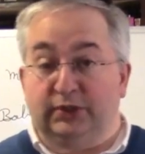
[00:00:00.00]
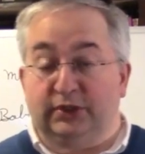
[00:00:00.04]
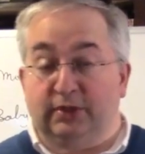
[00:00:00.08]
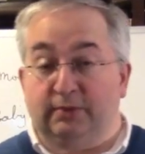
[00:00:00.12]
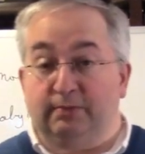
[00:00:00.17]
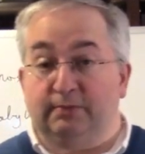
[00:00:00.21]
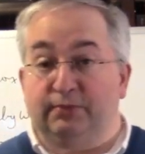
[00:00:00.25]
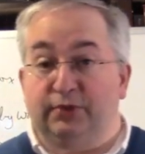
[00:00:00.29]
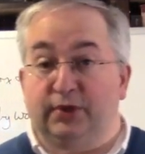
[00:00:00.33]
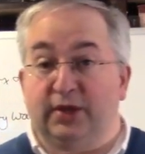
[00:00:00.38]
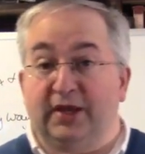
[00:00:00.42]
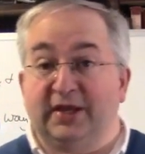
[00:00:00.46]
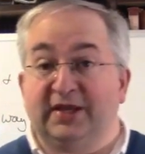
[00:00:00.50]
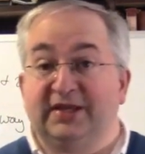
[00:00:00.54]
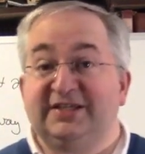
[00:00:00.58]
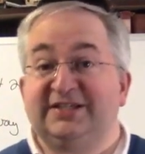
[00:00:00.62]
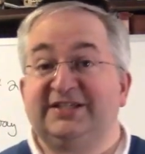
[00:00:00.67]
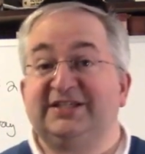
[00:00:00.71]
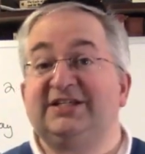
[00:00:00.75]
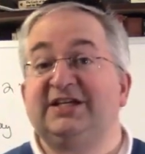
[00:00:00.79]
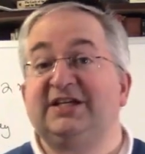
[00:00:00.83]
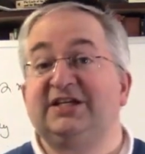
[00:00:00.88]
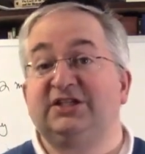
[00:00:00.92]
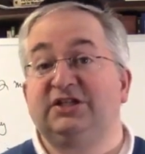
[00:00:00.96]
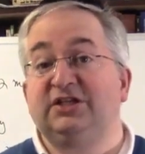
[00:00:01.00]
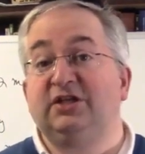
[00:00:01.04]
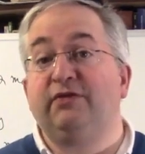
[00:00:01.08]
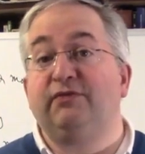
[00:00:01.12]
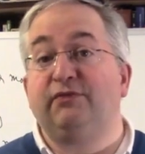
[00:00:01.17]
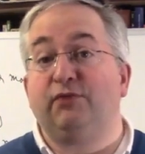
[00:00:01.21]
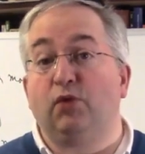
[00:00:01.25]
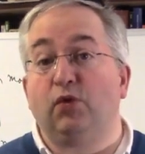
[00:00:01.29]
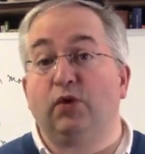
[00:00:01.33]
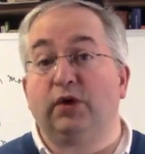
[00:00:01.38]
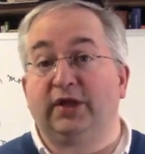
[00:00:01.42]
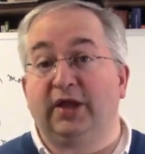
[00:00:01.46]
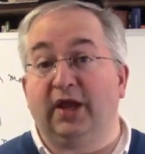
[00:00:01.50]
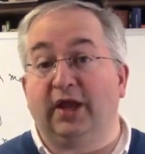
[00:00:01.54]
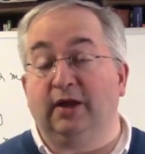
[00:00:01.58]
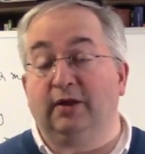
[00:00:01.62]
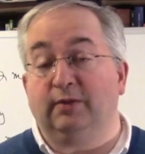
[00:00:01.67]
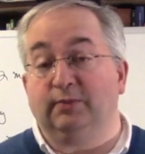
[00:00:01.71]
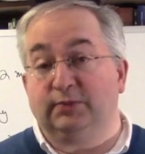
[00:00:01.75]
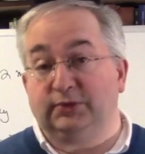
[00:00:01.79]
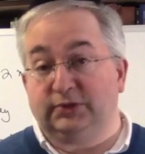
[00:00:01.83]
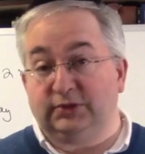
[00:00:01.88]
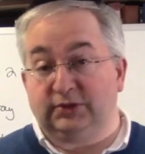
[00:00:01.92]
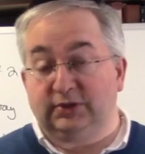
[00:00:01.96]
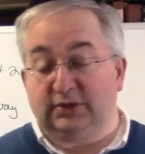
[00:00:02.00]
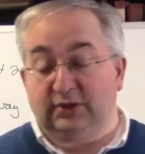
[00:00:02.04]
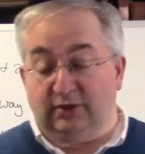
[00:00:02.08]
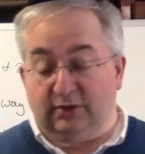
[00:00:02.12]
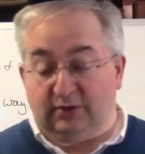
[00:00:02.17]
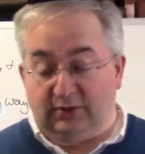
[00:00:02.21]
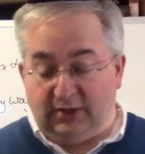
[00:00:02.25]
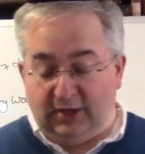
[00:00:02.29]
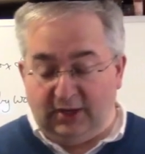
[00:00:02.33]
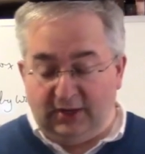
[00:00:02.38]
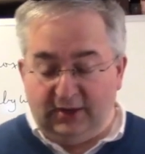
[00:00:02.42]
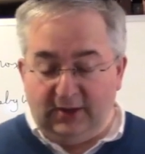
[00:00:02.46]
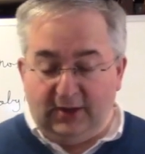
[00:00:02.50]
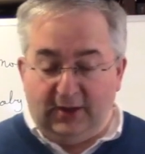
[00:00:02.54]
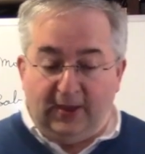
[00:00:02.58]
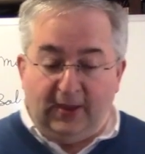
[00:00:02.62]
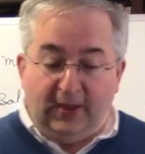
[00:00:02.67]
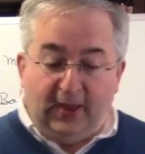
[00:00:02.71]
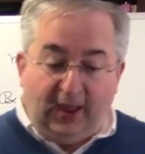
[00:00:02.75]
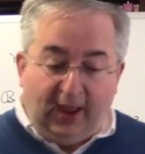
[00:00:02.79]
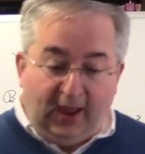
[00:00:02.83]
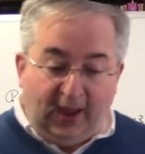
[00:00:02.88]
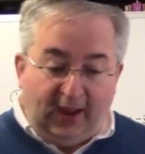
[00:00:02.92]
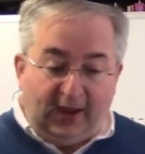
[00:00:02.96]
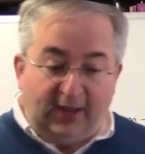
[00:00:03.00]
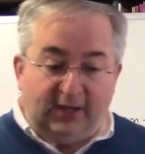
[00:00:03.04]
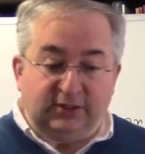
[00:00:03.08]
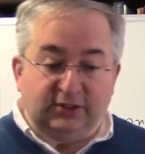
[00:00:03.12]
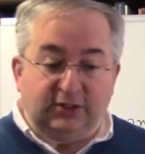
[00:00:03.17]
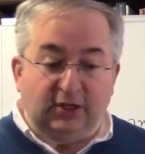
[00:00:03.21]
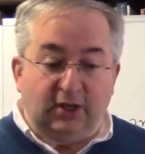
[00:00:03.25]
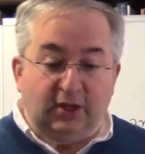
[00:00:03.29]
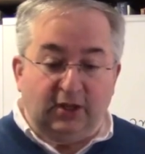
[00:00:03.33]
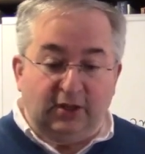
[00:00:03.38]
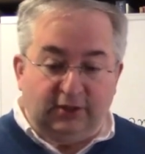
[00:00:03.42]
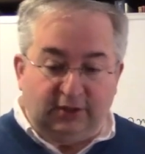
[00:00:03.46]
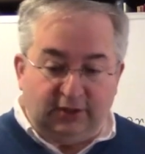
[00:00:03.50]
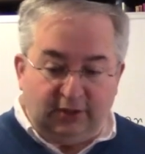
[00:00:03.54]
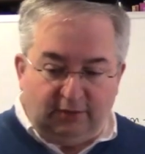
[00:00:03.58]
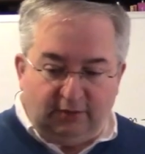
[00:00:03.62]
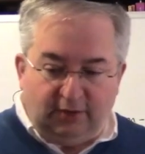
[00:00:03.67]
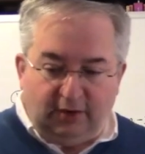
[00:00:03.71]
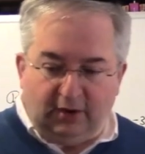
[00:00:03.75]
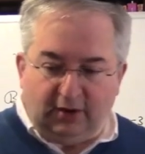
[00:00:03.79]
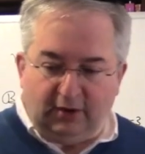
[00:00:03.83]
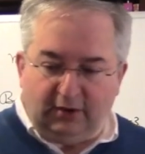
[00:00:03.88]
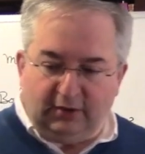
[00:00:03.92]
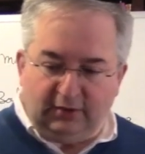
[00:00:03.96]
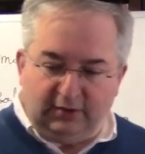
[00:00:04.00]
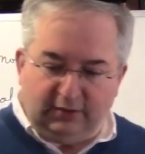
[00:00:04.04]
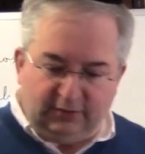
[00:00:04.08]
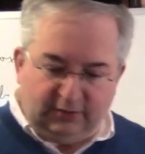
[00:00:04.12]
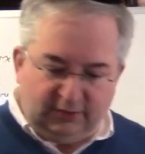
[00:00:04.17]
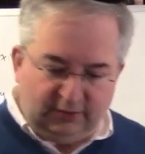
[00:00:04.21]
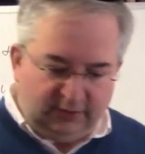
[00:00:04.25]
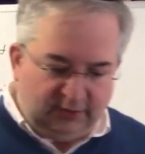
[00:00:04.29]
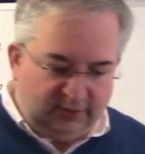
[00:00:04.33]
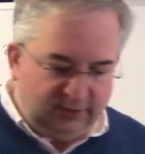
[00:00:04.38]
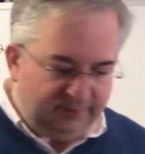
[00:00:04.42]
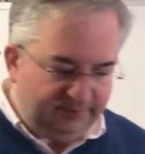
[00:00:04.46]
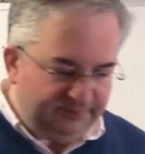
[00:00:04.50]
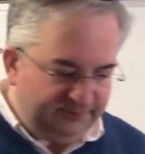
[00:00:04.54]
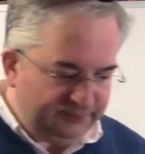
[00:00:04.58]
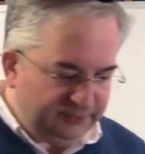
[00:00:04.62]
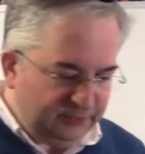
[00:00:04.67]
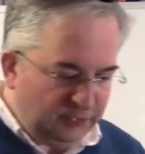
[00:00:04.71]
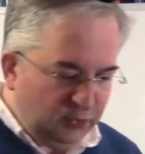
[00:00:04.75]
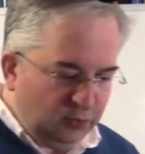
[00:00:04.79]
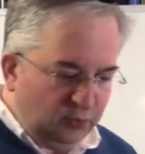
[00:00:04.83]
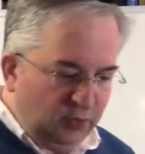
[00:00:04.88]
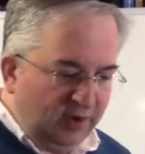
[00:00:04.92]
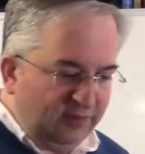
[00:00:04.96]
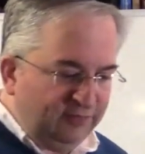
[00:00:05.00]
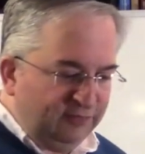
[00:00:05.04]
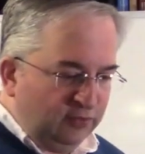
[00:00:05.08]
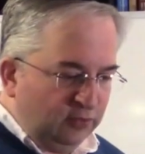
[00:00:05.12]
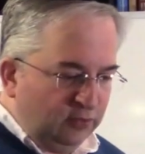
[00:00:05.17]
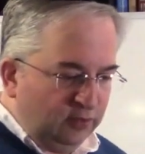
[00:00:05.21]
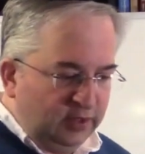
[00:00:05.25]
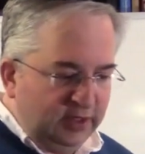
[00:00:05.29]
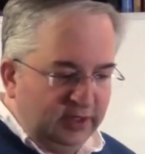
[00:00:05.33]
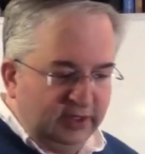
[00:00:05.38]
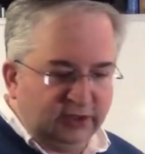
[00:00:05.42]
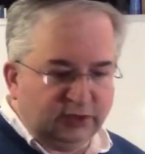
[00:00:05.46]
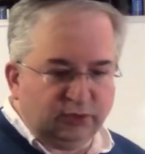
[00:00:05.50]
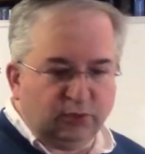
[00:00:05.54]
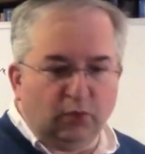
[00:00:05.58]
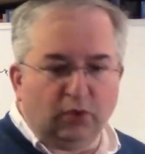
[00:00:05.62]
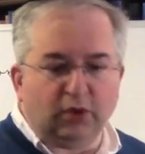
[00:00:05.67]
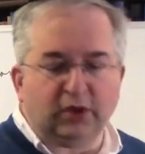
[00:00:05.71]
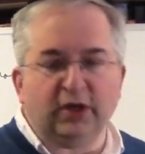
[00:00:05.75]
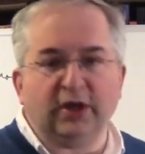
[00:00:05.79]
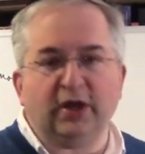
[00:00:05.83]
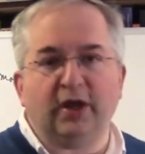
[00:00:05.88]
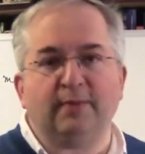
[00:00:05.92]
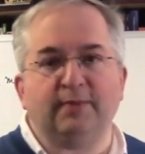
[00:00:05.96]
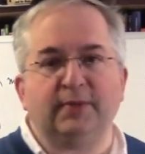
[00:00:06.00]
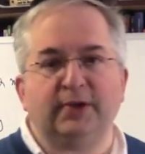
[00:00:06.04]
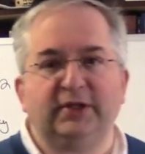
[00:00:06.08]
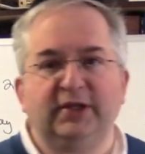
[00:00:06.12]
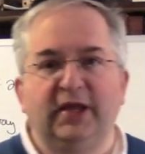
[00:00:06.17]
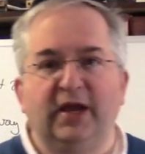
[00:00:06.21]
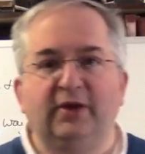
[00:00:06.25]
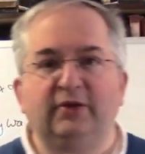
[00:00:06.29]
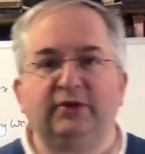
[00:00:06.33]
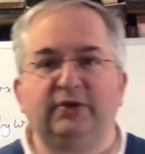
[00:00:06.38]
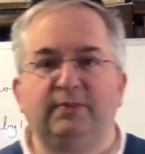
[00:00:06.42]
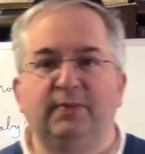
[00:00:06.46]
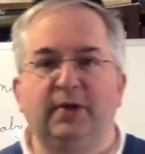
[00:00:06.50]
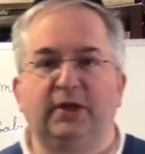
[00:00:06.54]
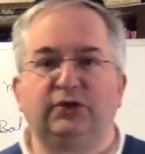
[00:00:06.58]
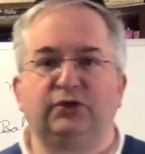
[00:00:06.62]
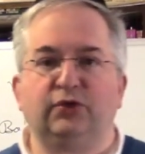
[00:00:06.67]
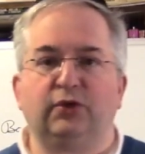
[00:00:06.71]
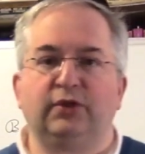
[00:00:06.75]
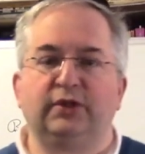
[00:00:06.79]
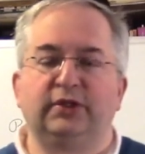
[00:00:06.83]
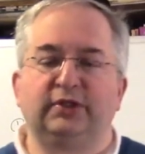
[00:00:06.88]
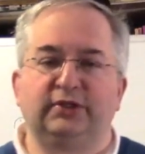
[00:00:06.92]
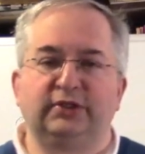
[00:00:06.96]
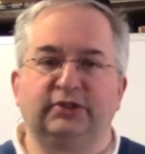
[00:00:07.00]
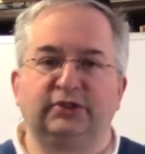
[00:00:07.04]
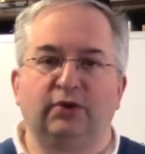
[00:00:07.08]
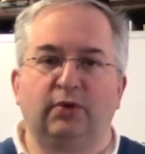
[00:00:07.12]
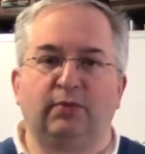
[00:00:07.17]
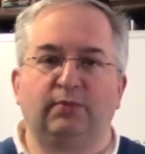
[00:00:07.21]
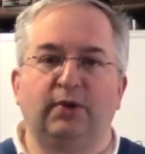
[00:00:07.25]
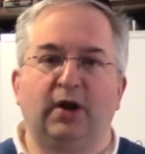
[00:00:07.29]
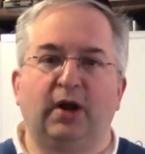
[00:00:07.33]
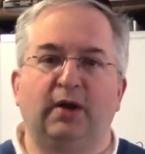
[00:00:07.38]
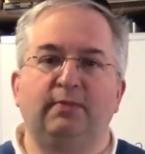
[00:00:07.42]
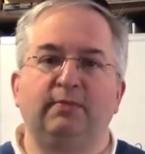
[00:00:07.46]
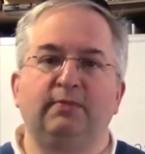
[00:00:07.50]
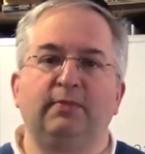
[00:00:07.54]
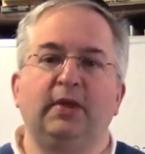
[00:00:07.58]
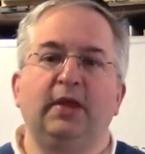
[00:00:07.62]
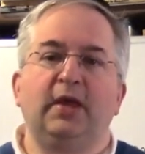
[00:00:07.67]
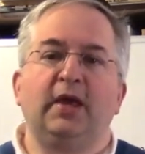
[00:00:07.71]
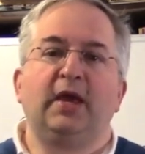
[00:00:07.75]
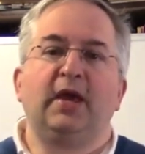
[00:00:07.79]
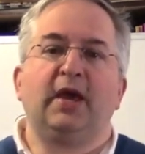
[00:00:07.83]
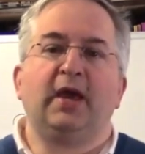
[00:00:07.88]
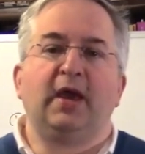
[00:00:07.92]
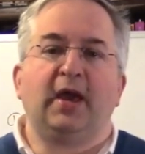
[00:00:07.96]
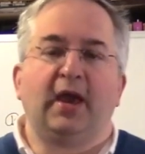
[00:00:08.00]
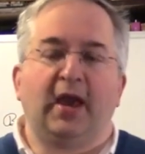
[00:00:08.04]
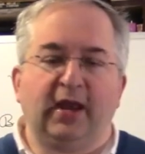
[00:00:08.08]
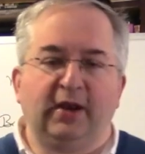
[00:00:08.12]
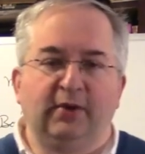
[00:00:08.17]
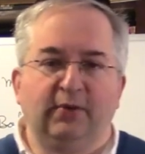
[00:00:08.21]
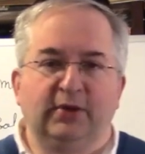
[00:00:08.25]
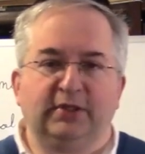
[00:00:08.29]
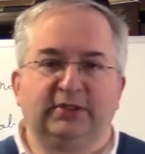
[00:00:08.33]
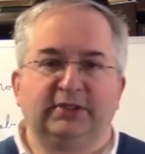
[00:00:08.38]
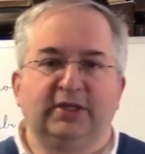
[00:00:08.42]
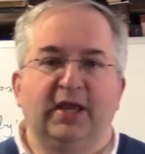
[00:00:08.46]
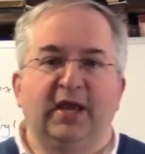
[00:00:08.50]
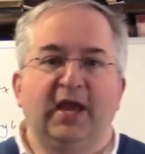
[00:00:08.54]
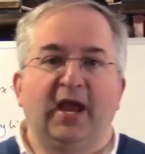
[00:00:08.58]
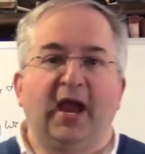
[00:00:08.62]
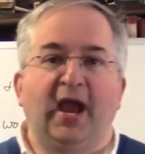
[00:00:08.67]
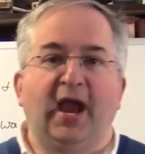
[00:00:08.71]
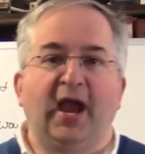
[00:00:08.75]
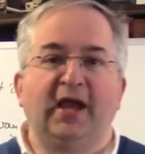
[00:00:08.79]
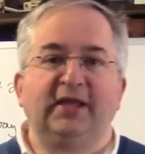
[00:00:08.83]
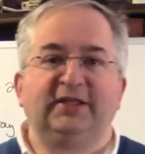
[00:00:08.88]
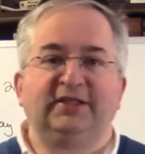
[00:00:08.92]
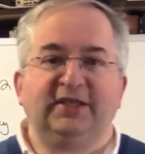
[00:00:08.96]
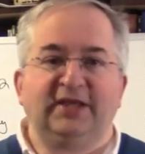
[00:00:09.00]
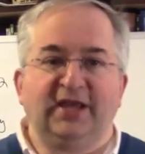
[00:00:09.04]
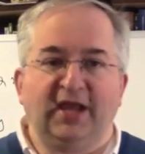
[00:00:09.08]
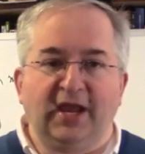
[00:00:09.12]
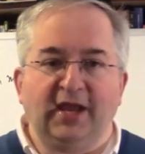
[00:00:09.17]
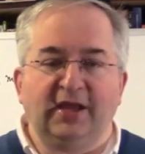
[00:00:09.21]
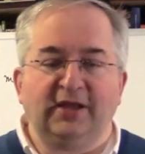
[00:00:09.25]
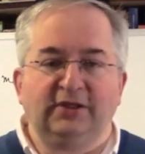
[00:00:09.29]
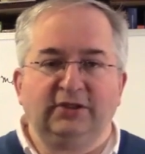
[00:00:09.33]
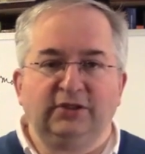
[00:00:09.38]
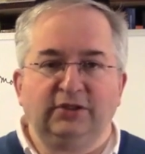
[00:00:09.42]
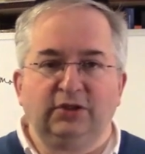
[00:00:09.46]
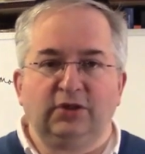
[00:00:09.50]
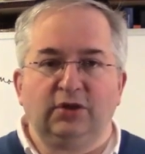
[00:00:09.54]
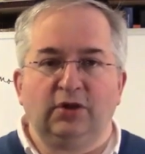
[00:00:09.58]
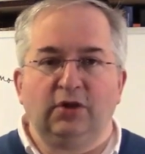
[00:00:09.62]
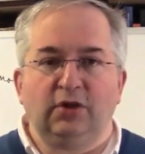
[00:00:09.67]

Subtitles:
playing 64 games. Okay, and there are referees walking up and down to make sure that there's no problem. Anyways, at the end,